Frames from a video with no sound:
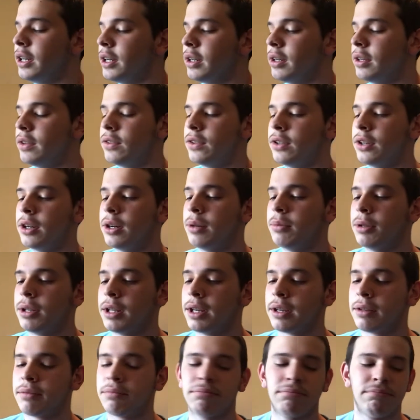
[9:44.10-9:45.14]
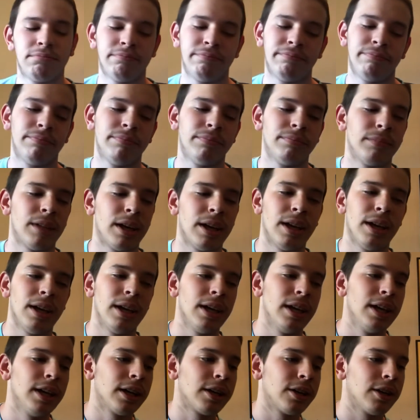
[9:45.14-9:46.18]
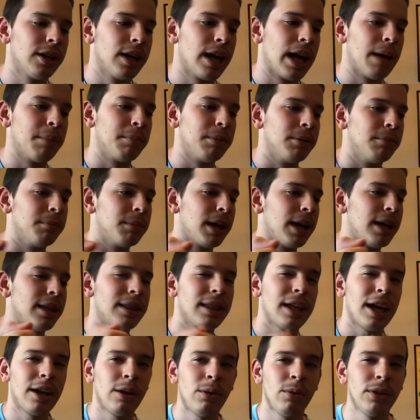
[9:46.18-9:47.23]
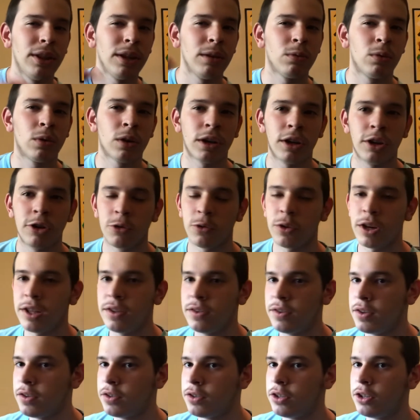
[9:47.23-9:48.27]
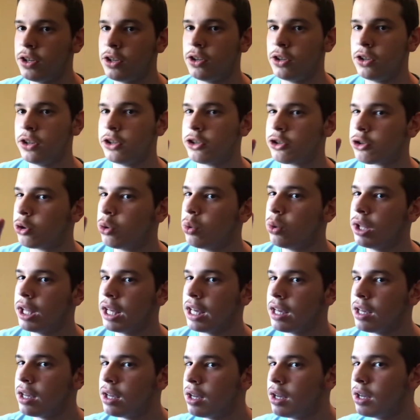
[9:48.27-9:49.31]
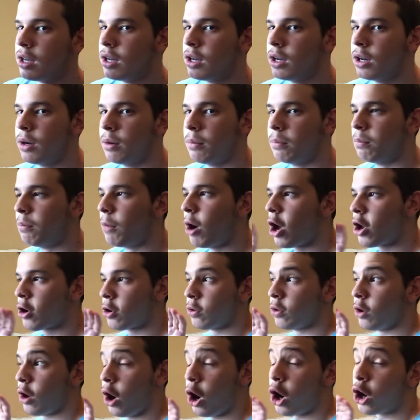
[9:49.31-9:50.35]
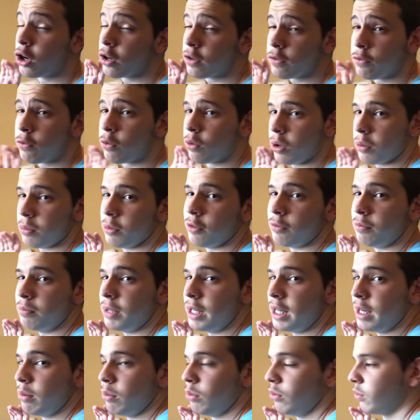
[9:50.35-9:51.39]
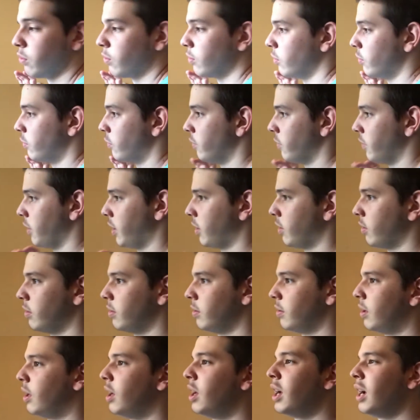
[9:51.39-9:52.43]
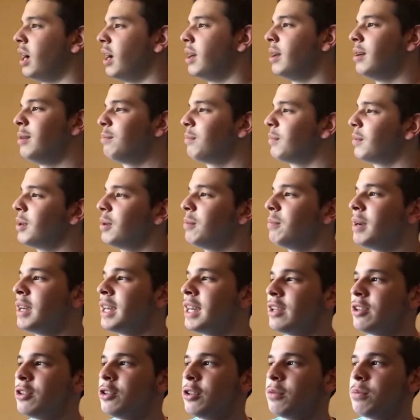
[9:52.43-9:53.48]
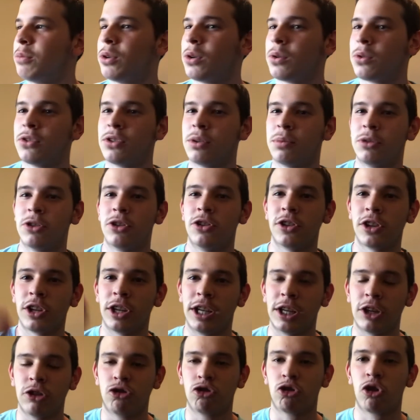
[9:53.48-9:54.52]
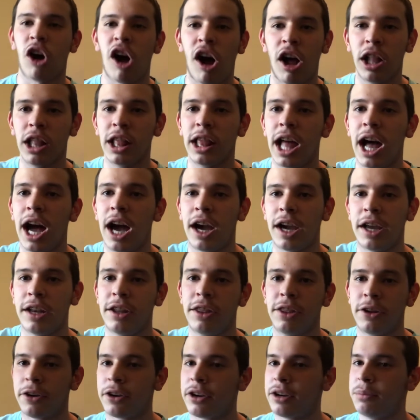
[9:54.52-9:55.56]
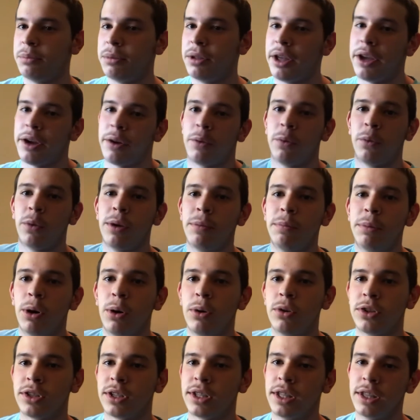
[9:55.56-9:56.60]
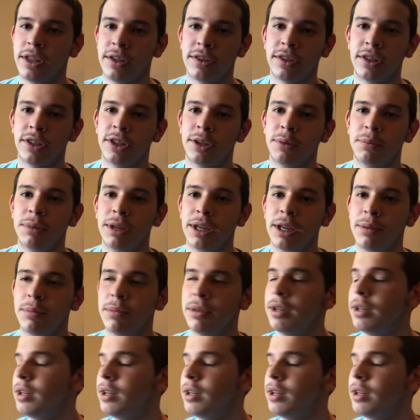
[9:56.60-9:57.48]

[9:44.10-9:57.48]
So, I mean, like, it could happen. But I don't think we're going to transition into the truly modern art form of memes, where it's just like, it might get to the point where someone's just going to, like, draw a line, and they're going to be like, repost this, it's a meme.